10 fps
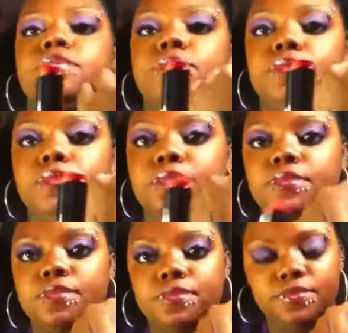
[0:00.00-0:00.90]

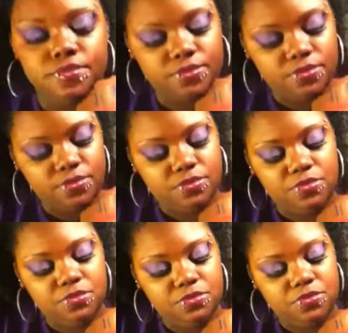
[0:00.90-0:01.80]

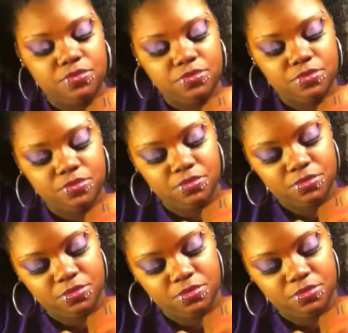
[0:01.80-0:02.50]
(no one is talking)